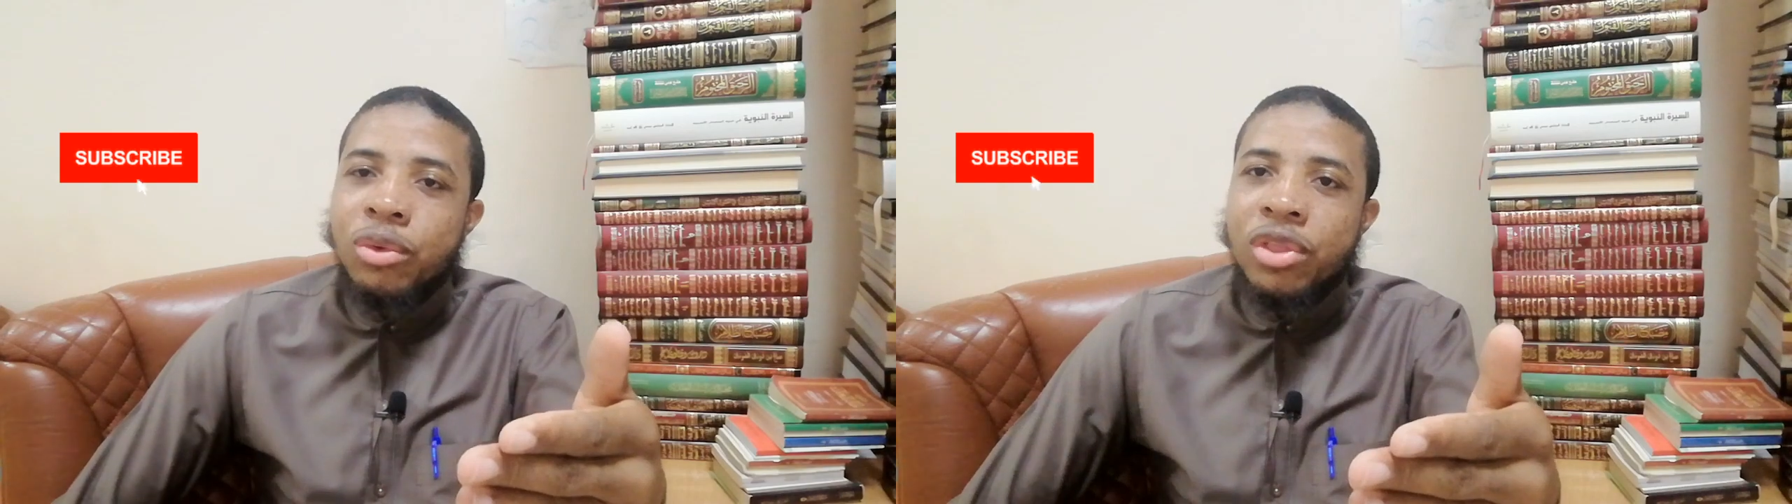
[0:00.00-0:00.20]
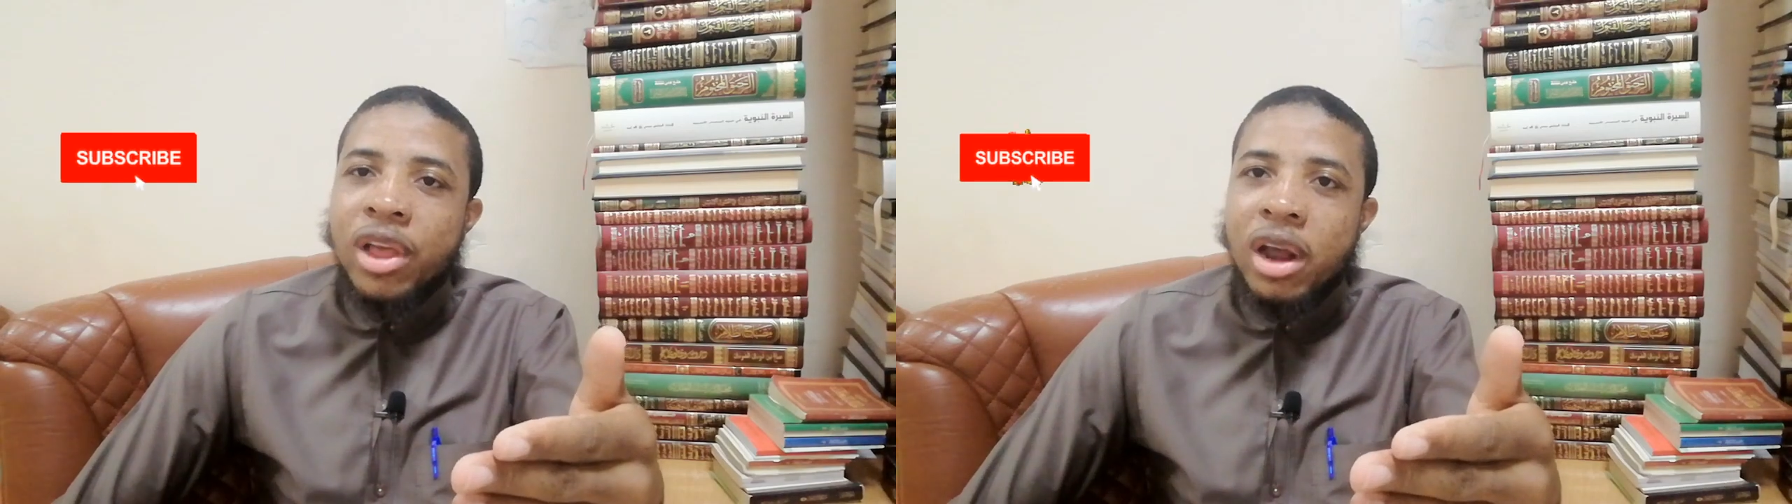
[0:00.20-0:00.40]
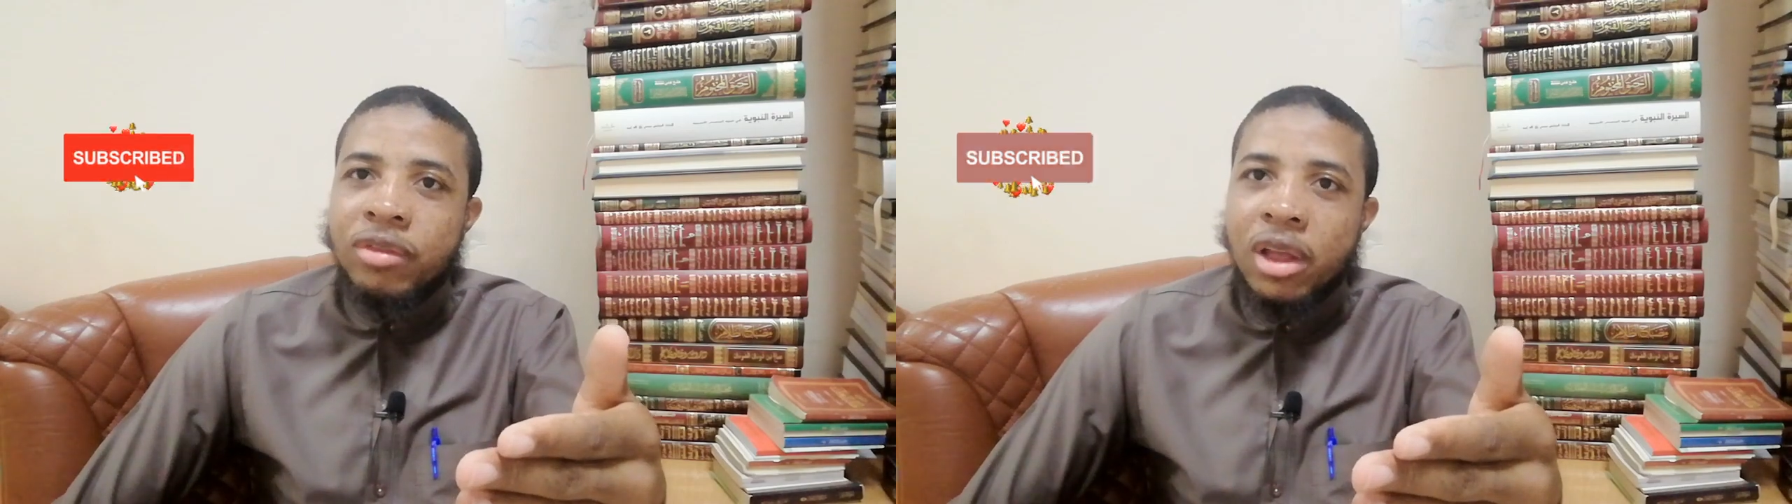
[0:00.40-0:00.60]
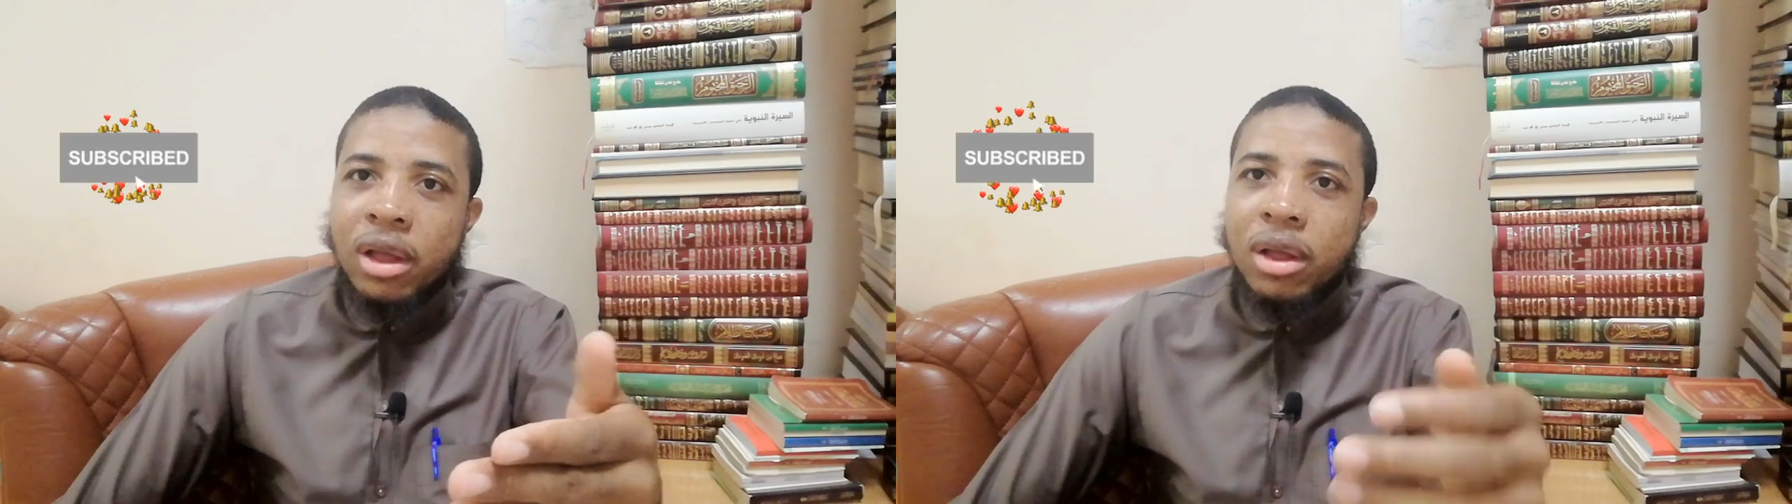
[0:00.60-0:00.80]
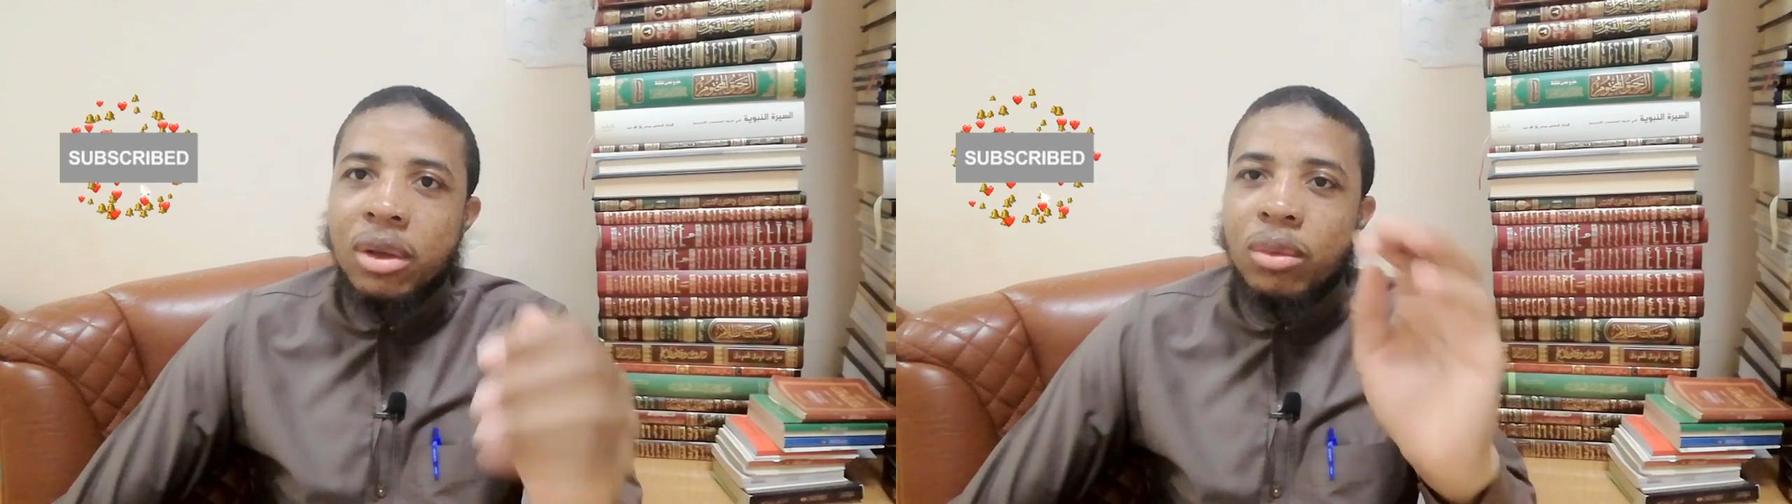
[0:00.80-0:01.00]
thereafter.
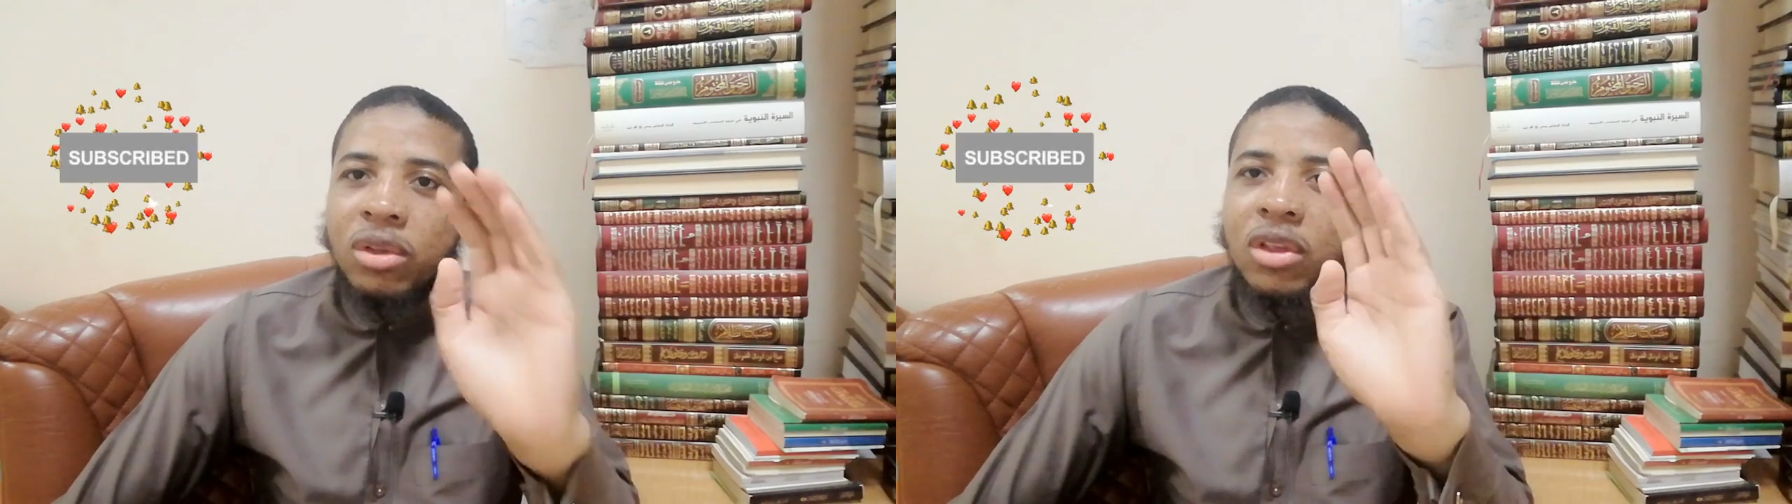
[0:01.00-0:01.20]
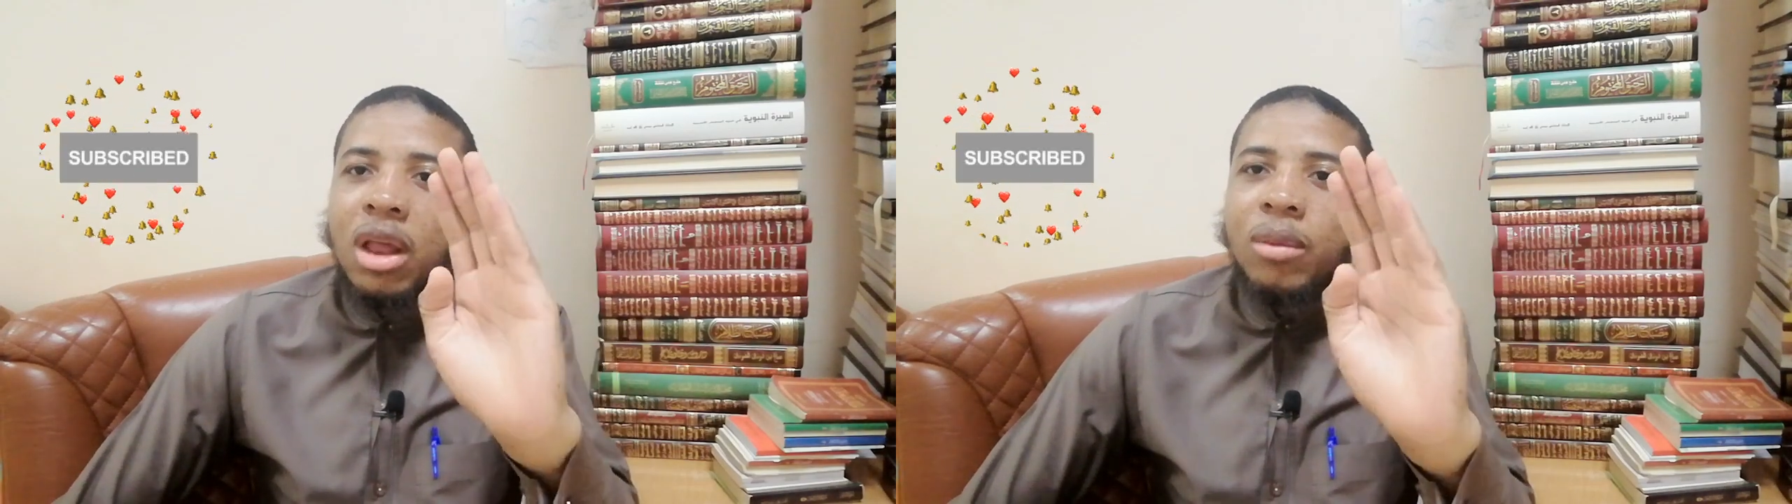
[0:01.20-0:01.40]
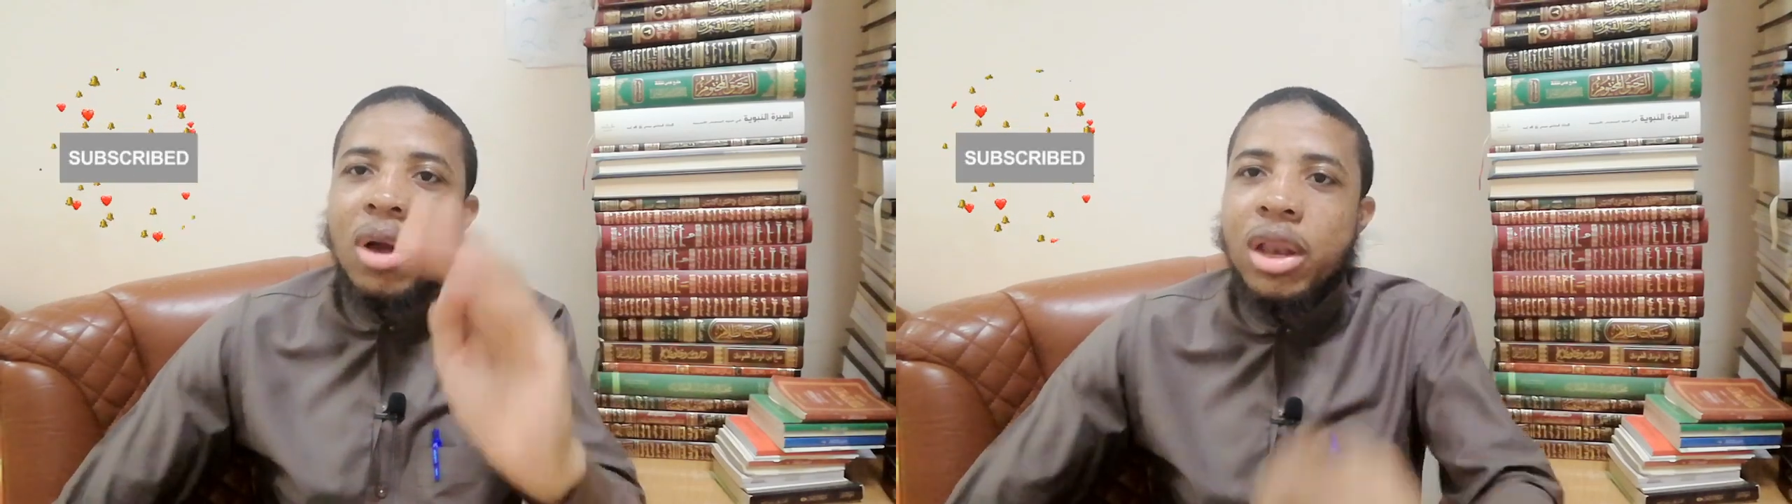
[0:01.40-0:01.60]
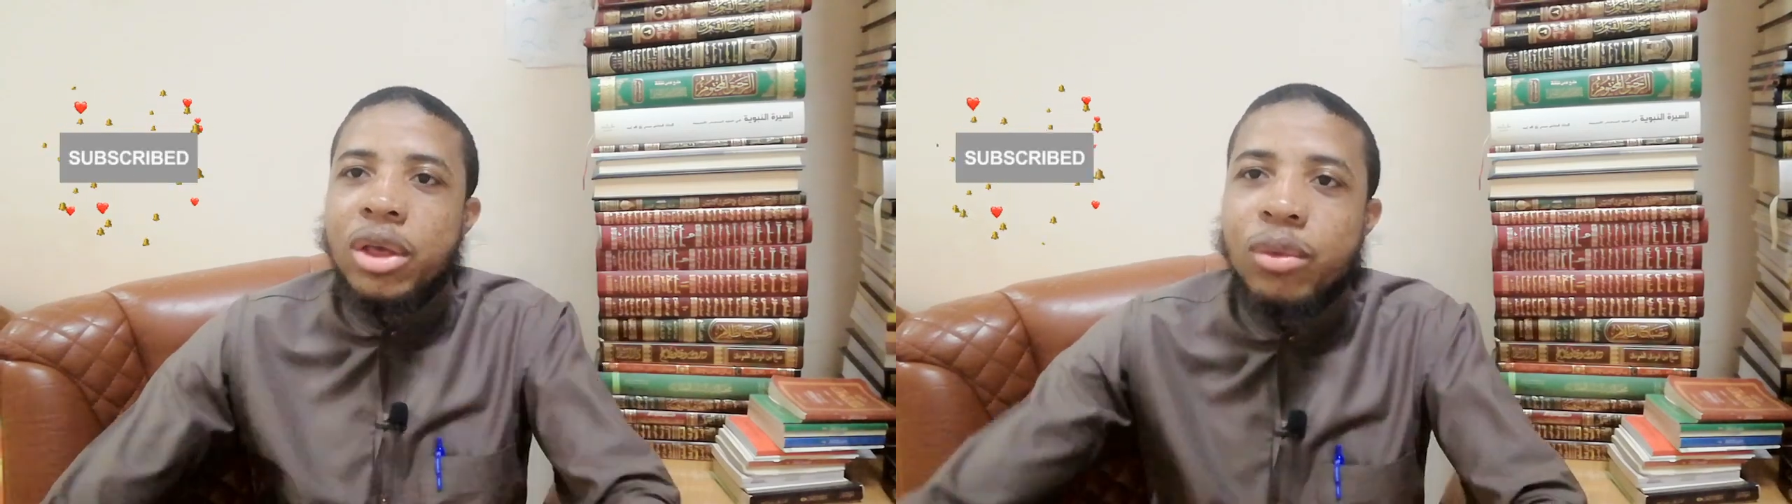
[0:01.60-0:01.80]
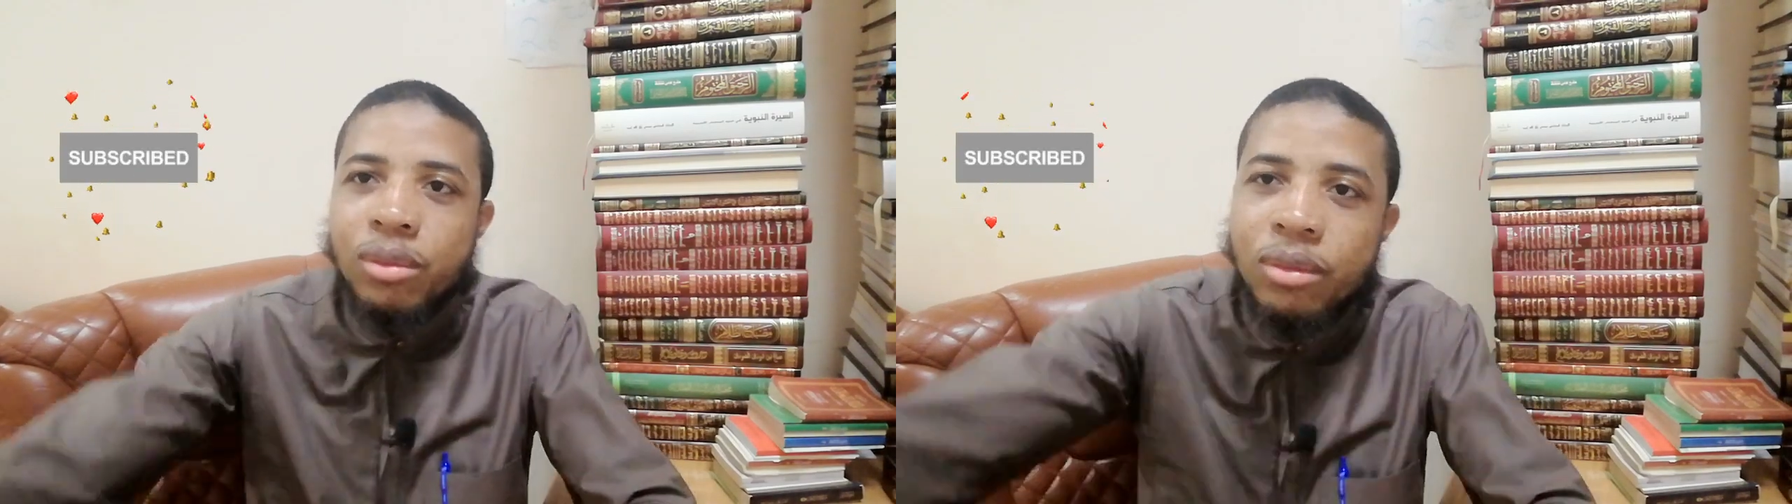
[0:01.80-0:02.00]
Wassalamu
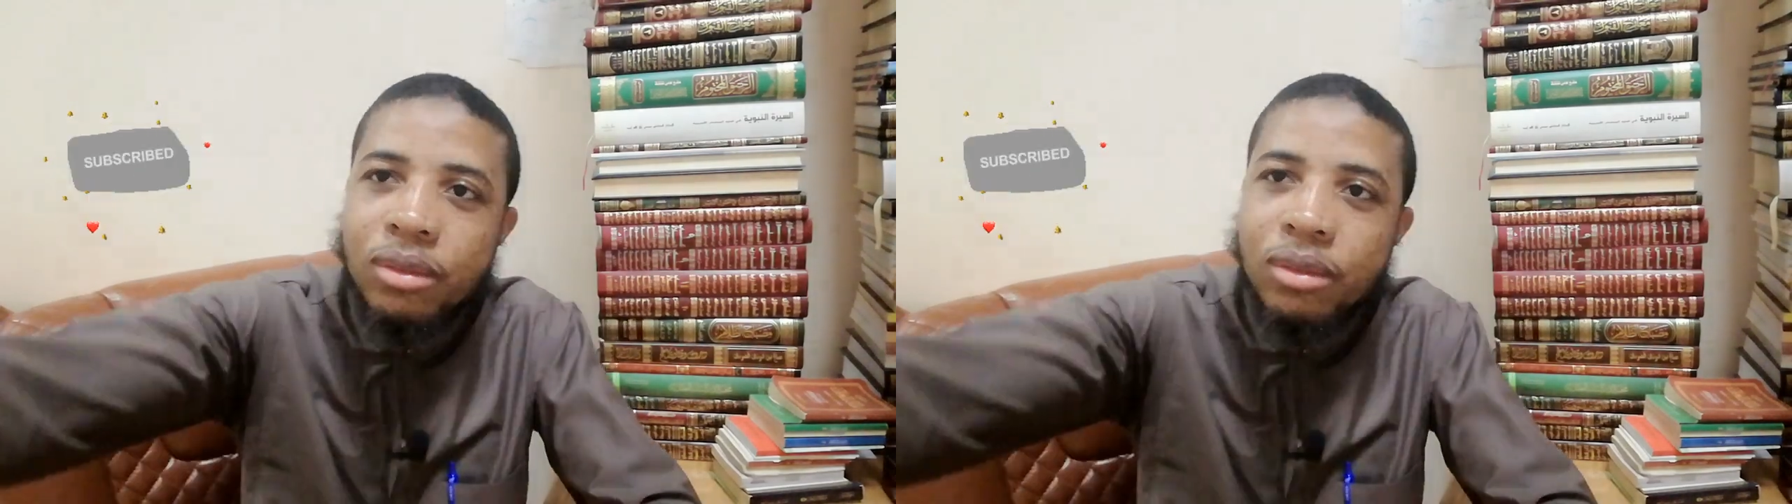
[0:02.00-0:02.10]
alaikum.